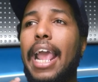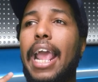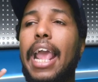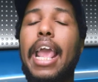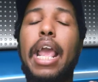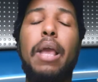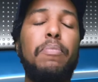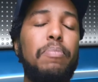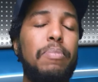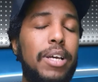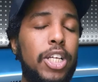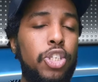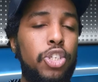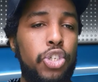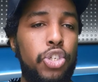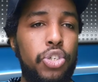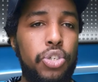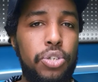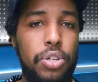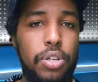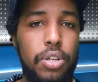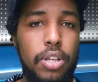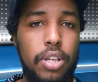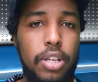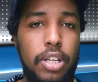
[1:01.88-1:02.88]
image
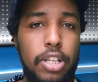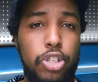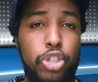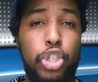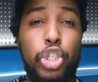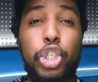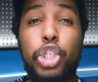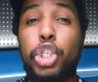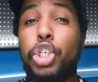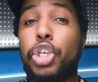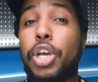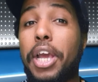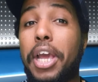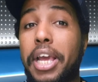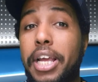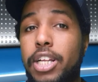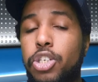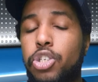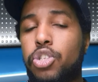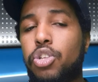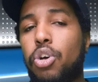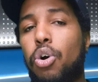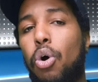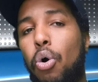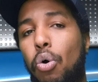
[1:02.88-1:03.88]

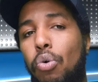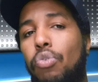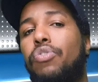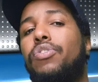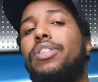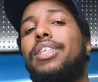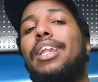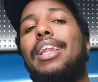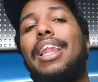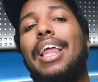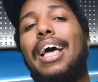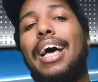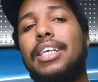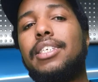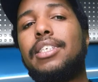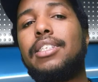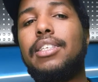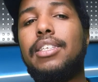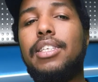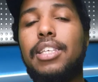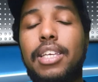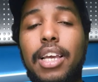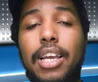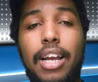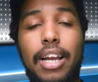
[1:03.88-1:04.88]
changed over the last
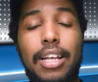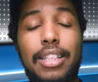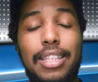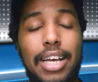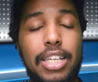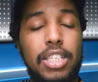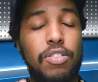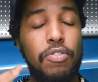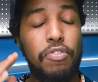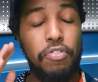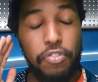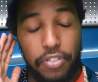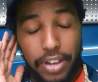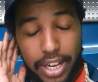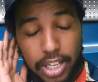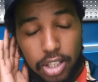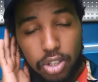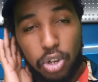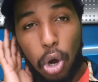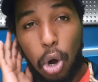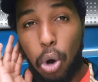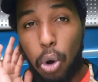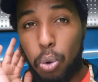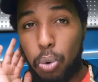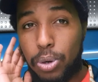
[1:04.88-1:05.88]
year, and that's
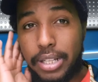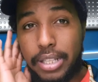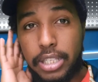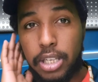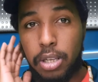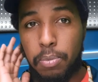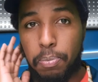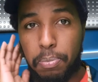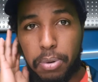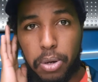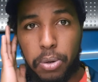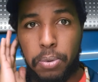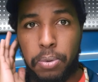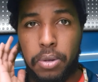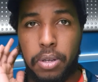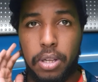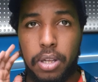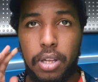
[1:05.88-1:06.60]
Victor Oladipo.